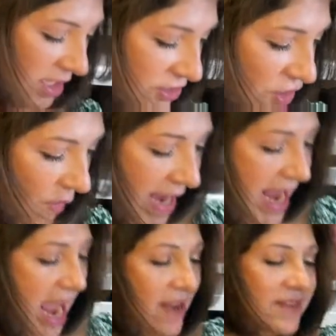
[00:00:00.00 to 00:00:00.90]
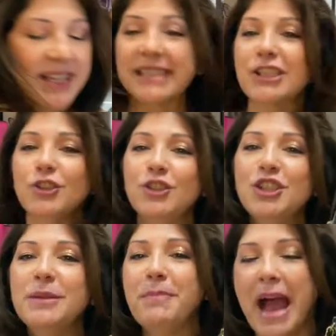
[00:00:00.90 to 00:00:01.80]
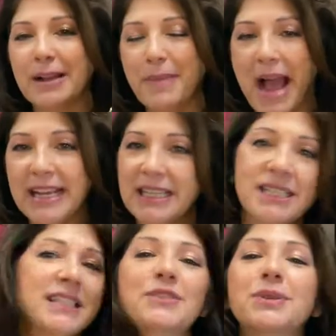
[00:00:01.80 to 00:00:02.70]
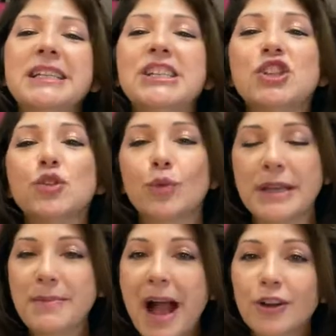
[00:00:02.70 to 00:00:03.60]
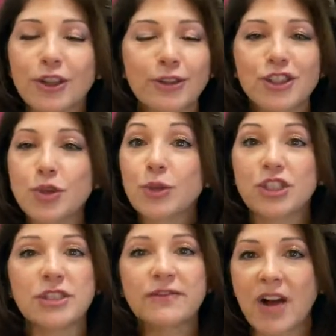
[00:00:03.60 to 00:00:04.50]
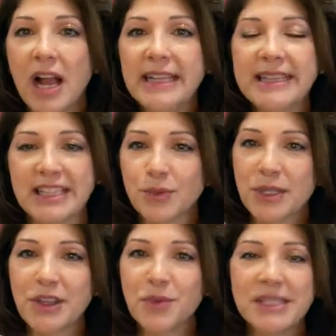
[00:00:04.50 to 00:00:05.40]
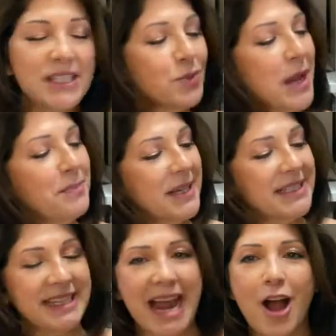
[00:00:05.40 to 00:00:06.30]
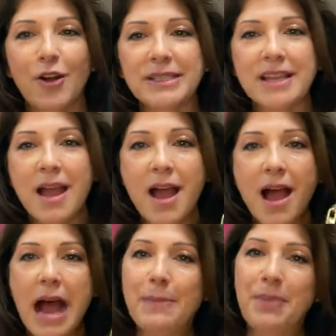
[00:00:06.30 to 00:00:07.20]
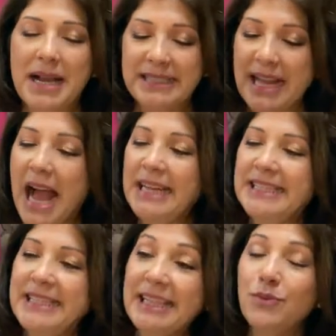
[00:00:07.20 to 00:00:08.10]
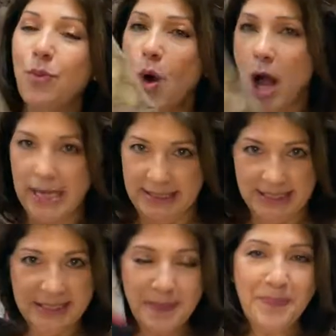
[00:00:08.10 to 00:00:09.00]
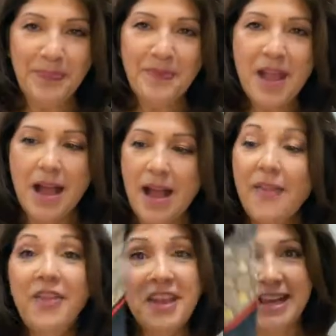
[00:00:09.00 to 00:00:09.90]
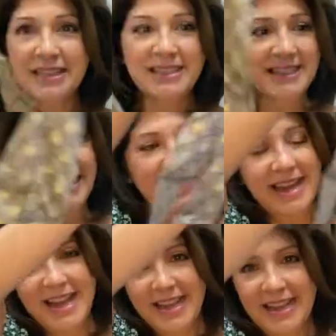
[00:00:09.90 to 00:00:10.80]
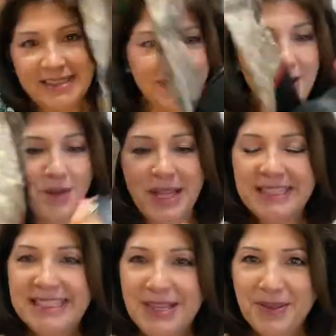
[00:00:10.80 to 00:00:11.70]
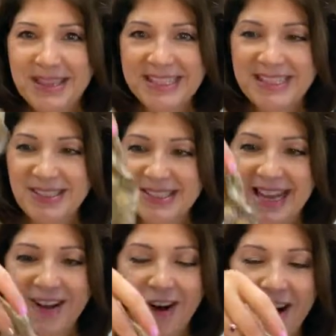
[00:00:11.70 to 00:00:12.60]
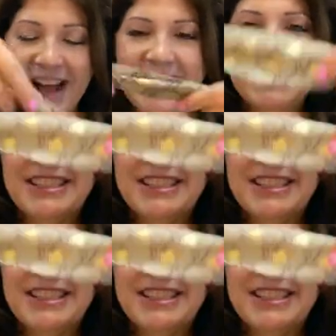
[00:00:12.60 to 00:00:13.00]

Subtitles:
So I have this Gucci backpack, and it doesn't really scream out Gucci, which is fine. That's one of the reasons why I picked it out. But I did want this. So let's see what this looks like on.